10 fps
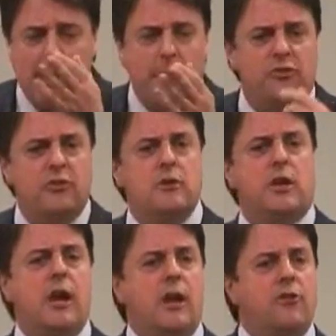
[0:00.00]
Amazon
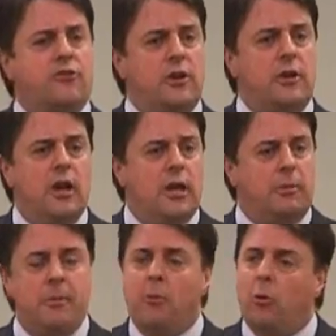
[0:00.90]
UK, that's it.
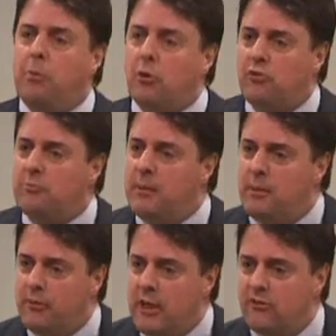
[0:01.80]
Probably bought books from them
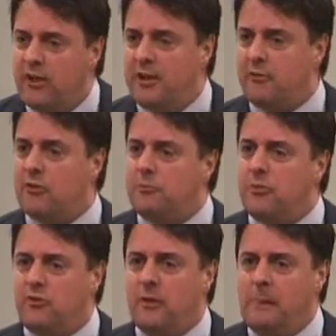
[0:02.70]
over the internet at
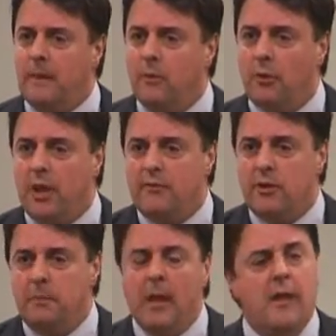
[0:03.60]
Christmas or
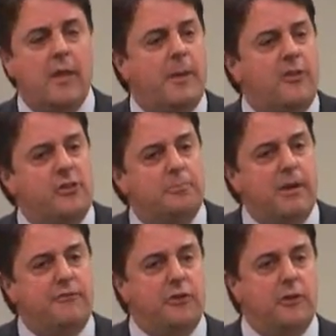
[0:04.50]
whatever. They're based in
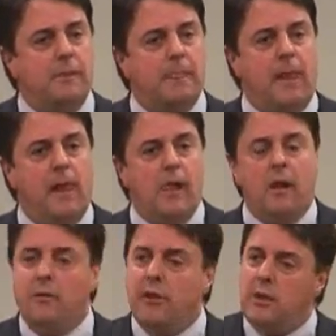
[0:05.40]
Bedford.
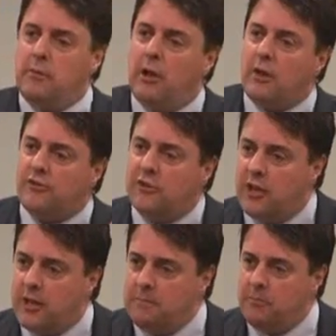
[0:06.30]
Last
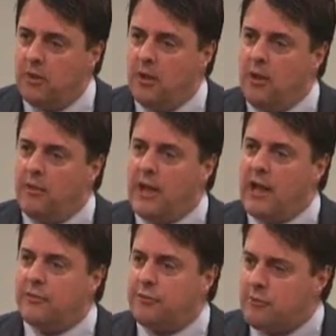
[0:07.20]
year, they
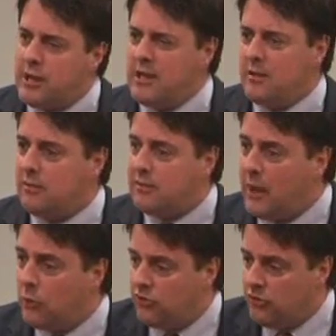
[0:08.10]
had
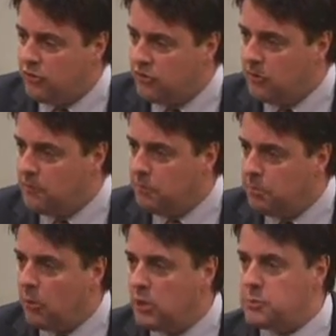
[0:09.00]
3,000
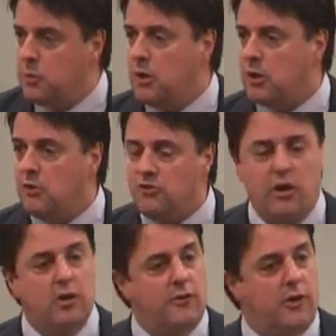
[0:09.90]
Polish
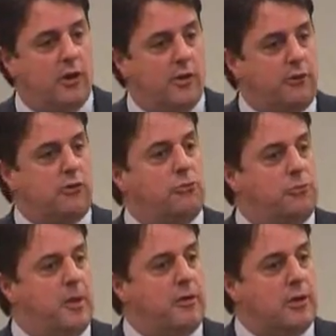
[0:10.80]
workers over the
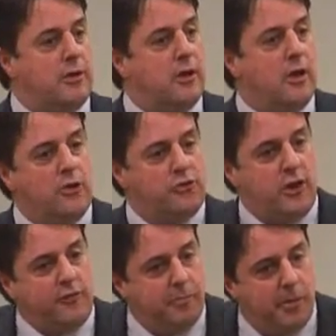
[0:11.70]
Christmas period.
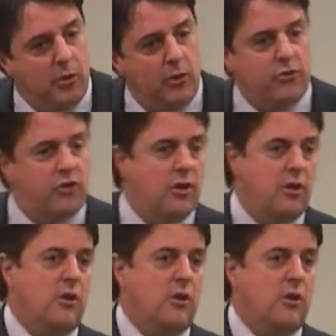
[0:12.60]
Straight from Poland,